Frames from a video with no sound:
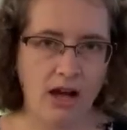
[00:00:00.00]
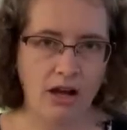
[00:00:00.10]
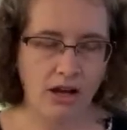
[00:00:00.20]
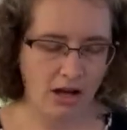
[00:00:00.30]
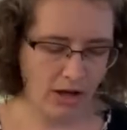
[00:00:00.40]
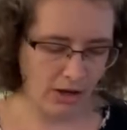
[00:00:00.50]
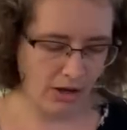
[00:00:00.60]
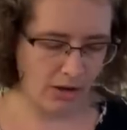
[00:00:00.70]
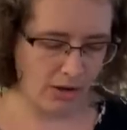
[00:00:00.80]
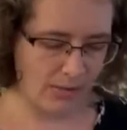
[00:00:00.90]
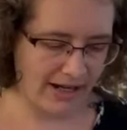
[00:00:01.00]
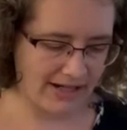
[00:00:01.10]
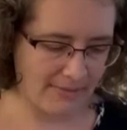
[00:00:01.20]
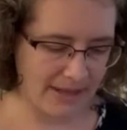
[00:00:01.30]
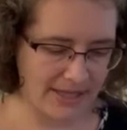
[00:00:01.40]
Uh-oh, where
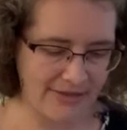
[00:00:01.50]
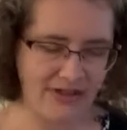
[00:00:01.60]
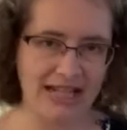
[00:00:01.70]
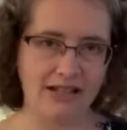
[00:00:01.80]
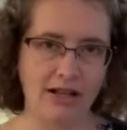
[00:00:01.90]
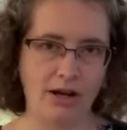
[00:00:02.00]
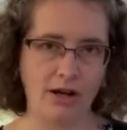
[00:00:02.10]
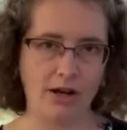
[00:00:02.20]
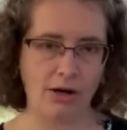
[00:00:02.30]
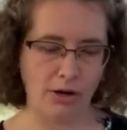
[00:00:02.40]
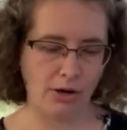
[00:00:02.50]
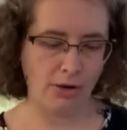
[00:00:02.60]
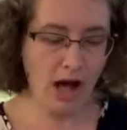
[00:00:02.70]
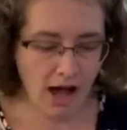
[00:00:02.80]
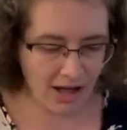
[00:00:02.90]
did baby's feet
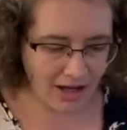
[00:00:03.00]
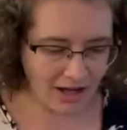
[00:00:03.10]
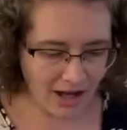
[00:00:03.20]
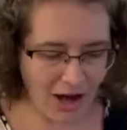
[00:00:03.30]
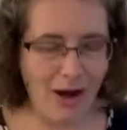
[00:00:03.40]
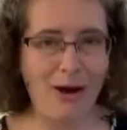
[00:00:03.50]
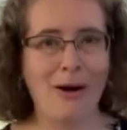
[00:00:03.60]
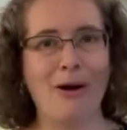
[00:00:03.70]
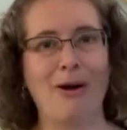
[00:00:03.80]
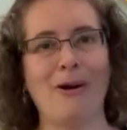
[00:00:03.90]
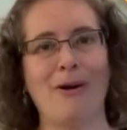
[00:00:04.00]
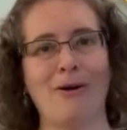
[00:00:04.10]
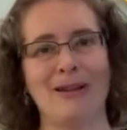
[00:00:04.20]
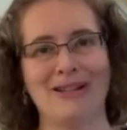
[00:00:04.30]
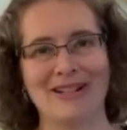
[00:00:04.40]
go?
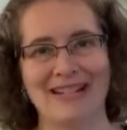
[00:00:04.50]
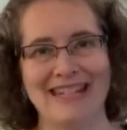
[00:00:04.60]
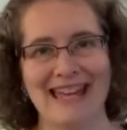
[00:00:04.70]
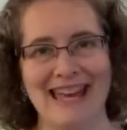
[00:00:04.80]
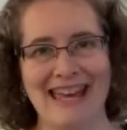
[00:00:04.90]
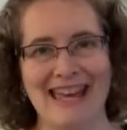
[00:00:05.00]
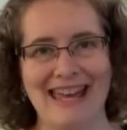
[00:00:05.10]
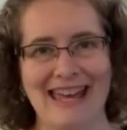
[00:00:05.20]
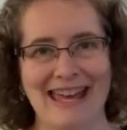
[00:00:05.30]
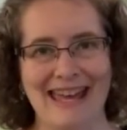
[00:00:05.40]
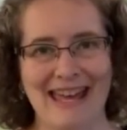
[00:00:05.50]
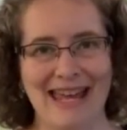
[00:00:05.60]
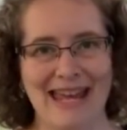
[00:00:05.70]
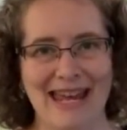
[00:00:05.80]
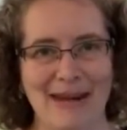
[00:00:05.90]
Oh, look,
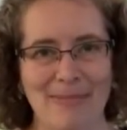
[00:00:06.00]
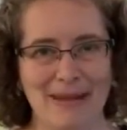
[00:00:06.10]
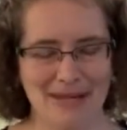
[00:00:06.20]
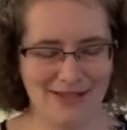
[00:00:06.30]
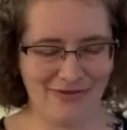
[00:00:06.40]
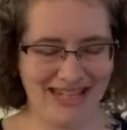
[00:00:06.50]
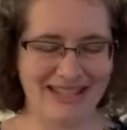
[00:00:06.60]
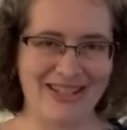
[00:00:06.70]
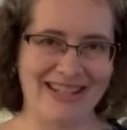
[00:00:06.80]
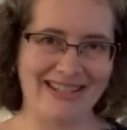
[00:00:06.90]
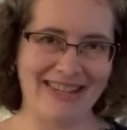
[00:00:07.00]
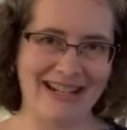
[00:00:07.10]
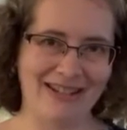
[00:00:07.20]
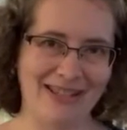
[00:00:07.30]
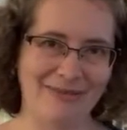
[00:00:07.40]
yay! Baby's feet are still
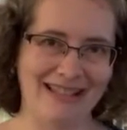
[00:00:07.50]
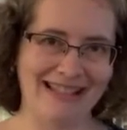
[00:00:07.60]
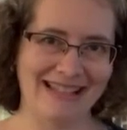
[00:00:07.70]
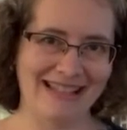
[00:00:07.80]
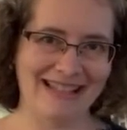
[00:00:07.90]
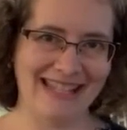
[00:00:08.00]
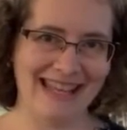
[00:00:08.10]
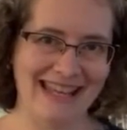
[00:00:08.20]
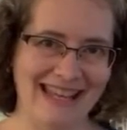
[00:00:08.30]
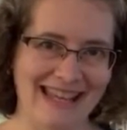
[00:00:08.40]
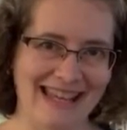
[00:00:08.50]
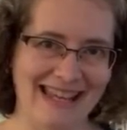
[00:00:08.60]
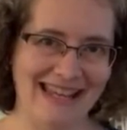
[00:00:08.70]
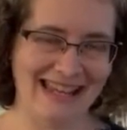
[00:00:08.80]
there as well, yay!